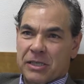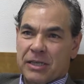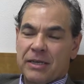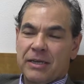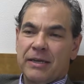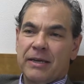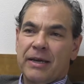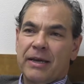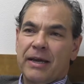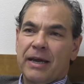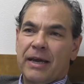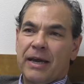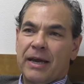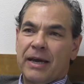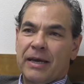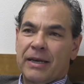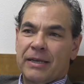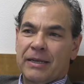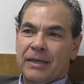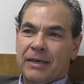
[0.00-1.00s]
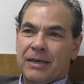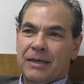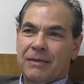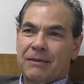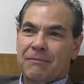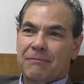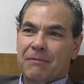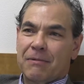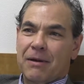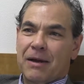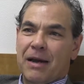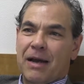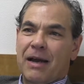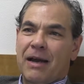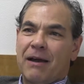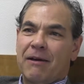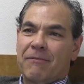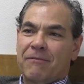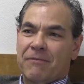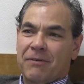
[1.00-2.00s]
and I
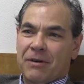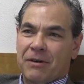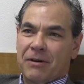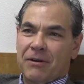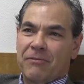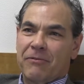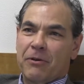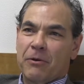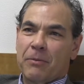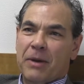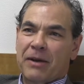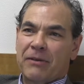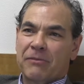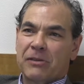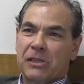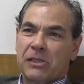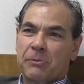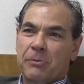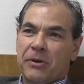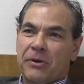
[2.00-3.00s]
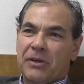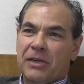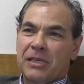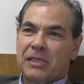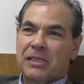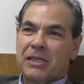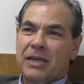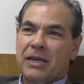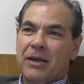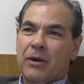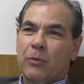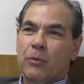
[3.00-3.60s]
have a fair amount of experience